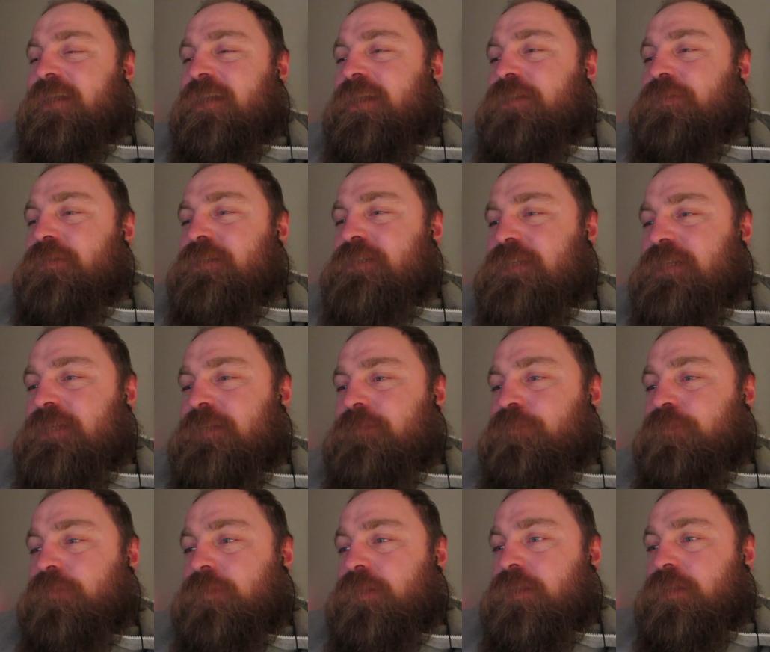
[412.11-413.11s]
Anyways,
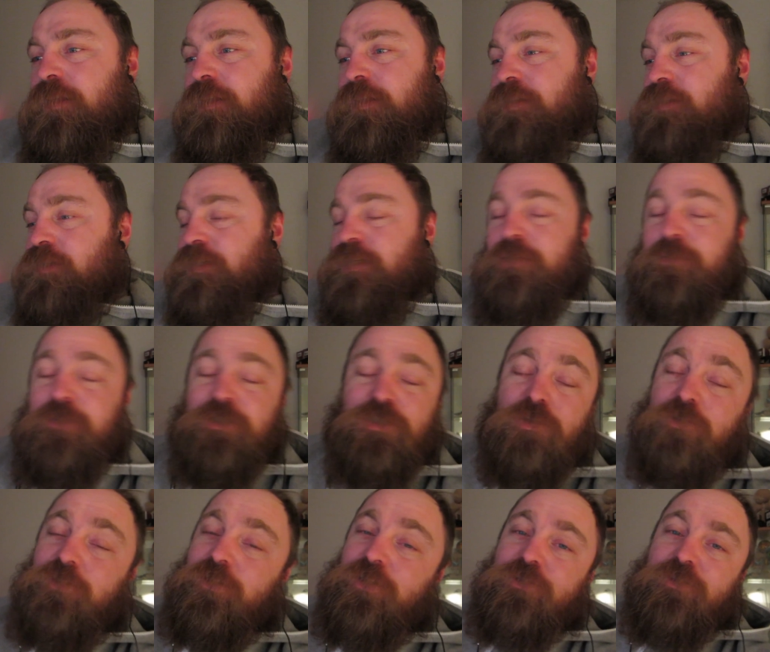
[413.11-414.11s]
this is going to be a
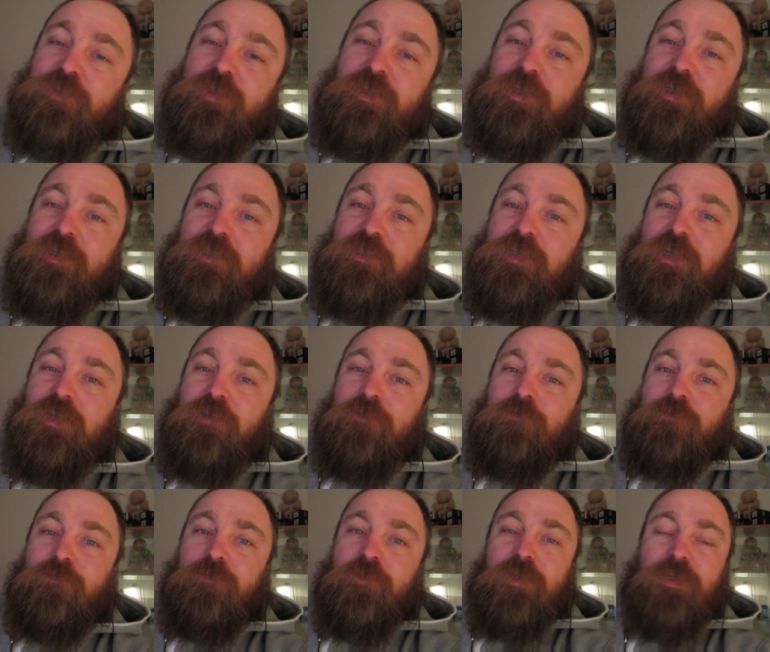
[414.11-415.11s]
short video today, guys.
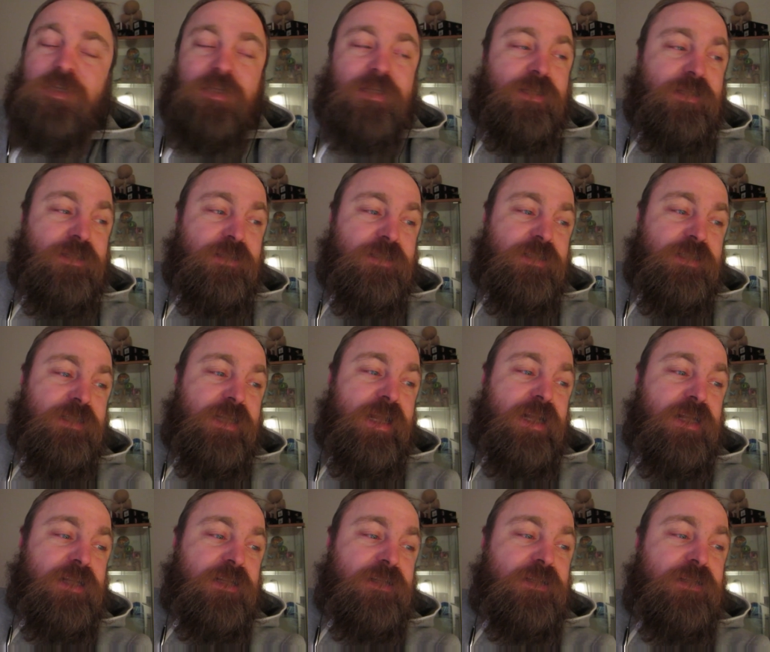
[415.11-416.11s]
I'm really just
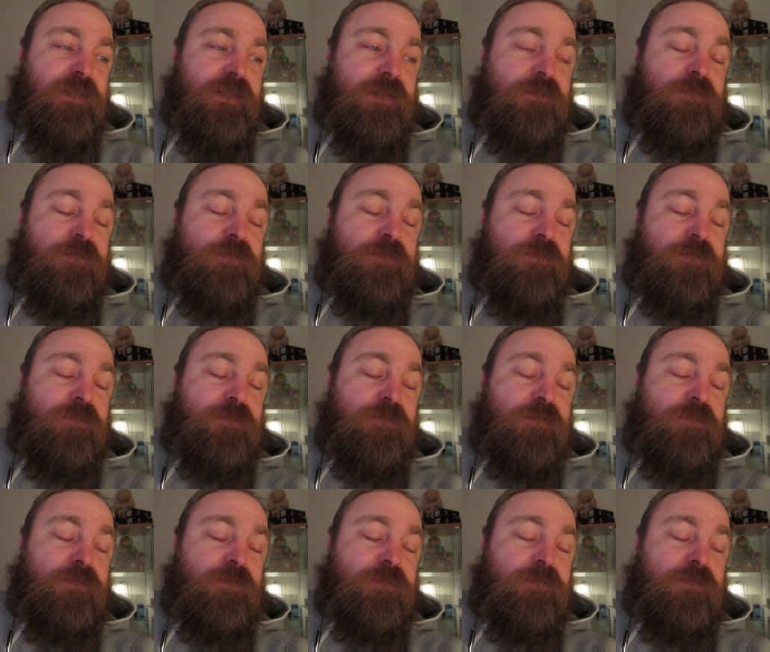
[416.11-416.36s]
knackered.